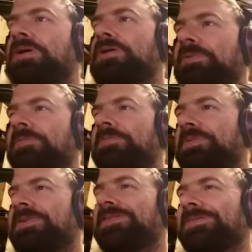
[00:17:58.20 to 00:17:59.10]

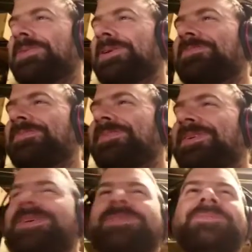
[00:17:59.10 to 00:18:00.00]
impressed
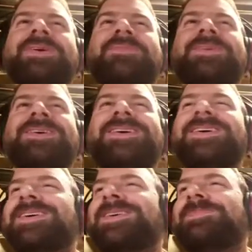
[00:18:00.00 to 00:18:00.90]
by my
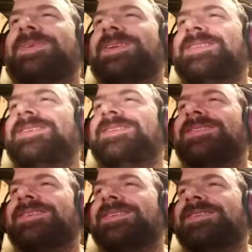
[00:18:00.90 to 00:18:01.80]
abilities
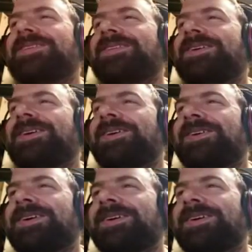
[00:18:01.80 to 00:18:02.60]
here. Okay,